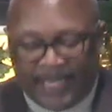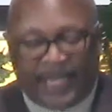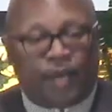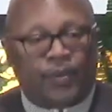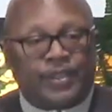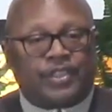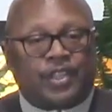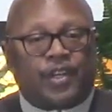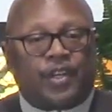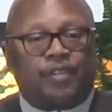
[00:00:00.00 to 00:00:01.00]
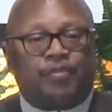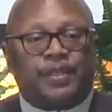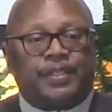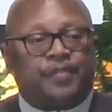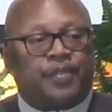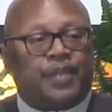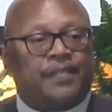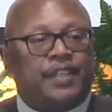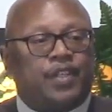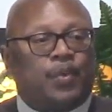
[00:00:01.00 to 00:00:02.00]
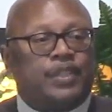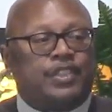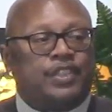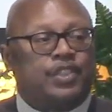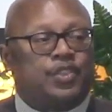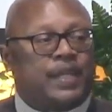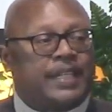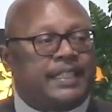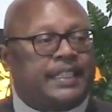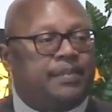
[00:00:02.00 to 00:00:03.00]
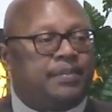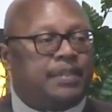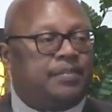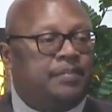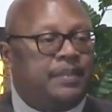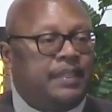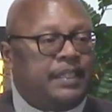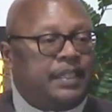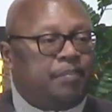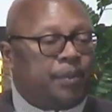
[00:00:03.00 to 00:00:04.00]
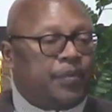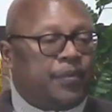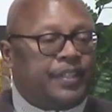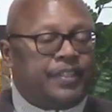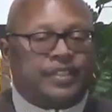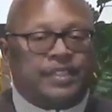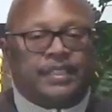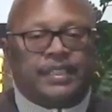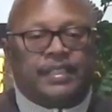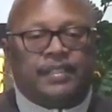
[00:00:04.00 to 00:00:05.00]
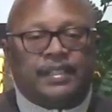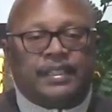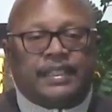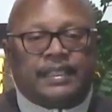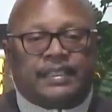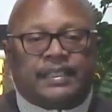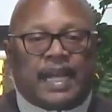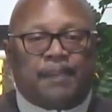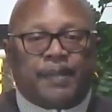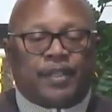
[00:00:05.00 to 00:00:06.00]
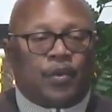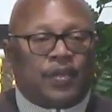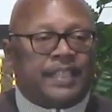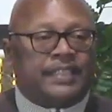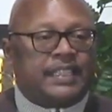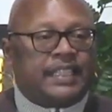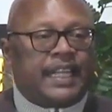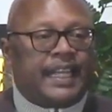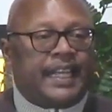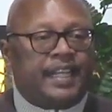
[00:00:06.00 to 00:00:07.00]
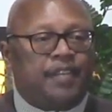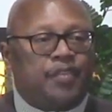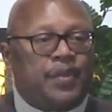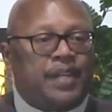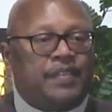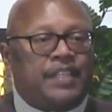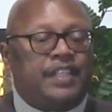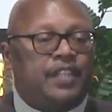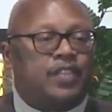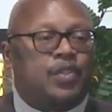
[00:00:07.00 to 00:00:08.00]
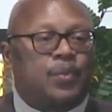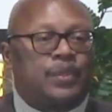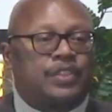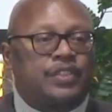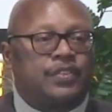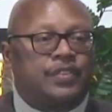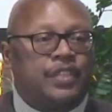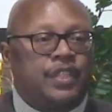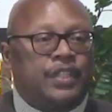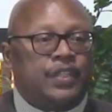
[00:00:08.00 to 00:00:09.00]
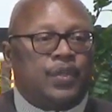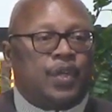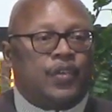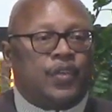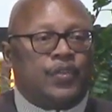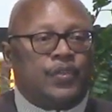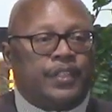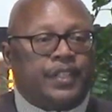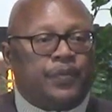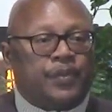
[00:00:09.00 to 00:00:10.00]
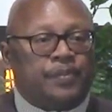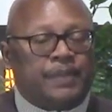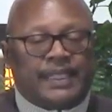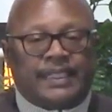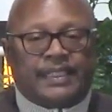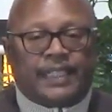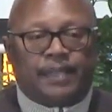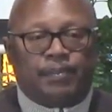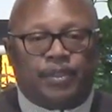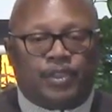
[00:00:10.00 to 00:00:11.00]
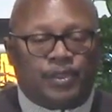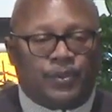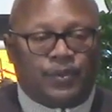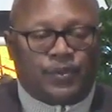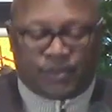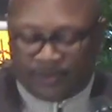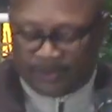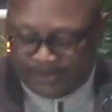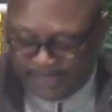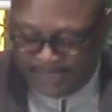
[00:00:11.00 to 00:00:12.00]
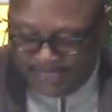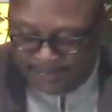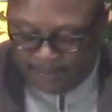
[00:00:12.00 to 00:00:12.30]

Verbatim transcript: I always start off with, if you have any questions, try to keep them pertinent to the topic or lesson at hand. If you have any other questions, you all know you can get with me anytime you choose. But